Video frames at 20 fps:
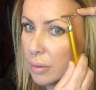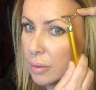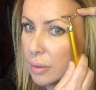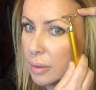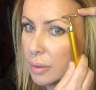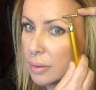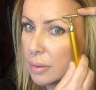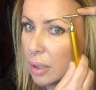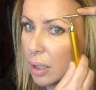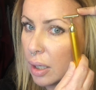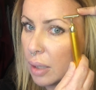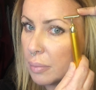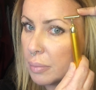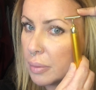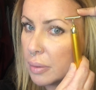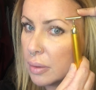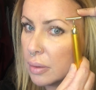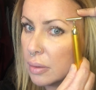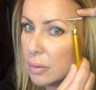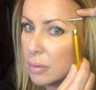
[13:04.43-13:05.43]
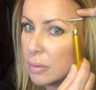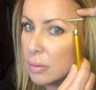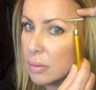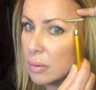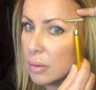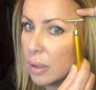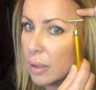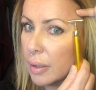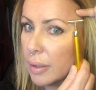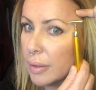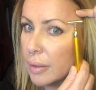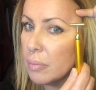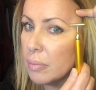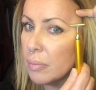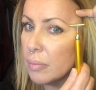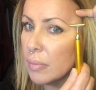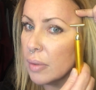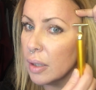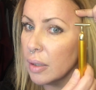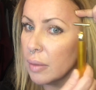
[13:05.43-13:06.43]
the top line
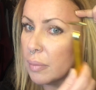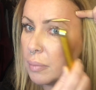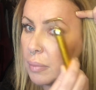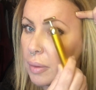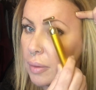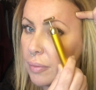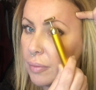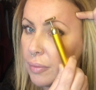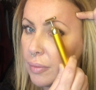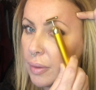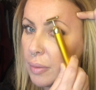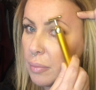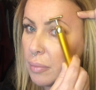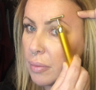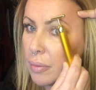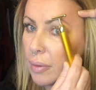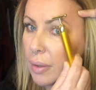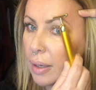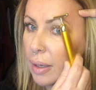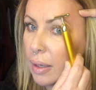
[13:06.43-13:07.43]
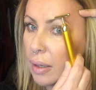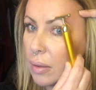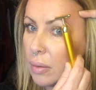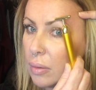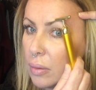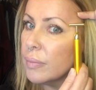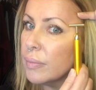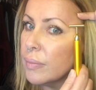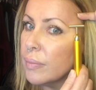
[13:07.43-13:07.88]
above the brow,